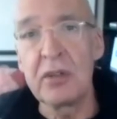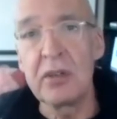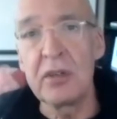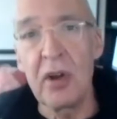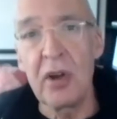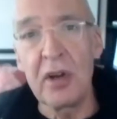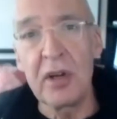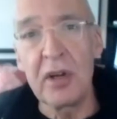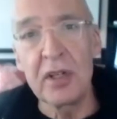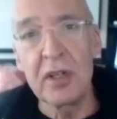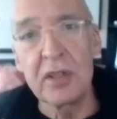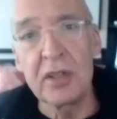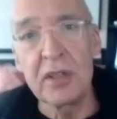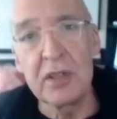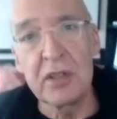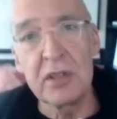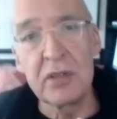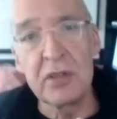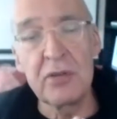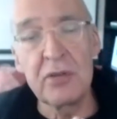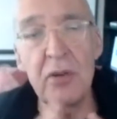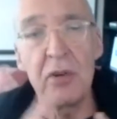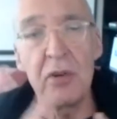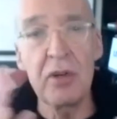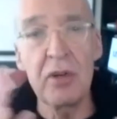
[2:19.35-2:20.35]
targets the
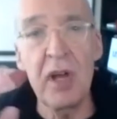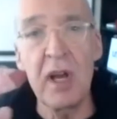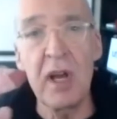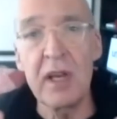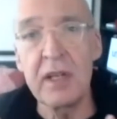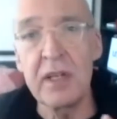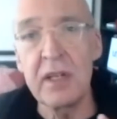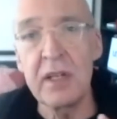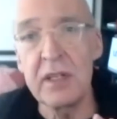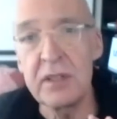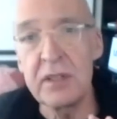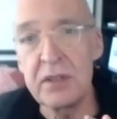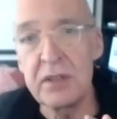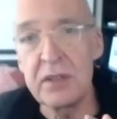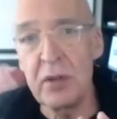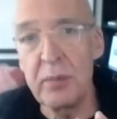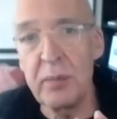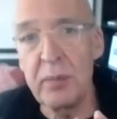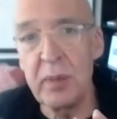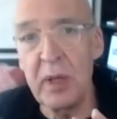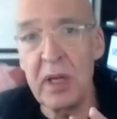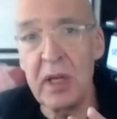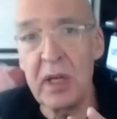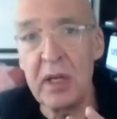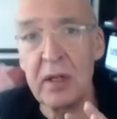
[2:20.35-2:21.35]
pseudokinase
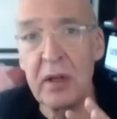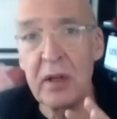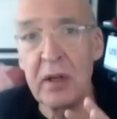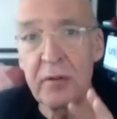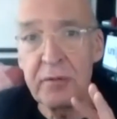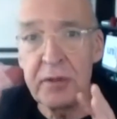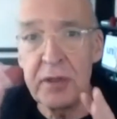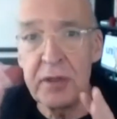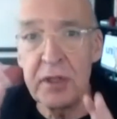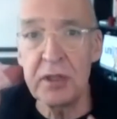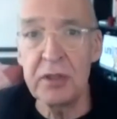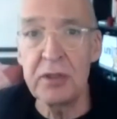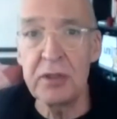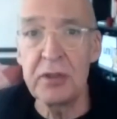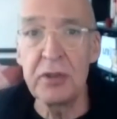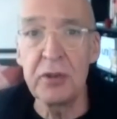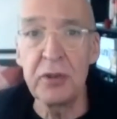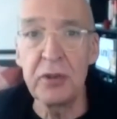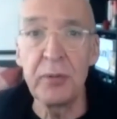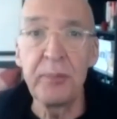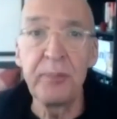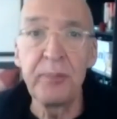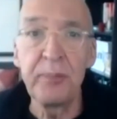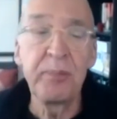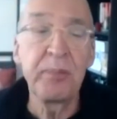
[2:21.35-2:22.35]
domain of
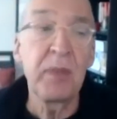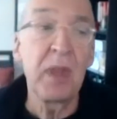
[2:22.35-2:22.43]
TYK2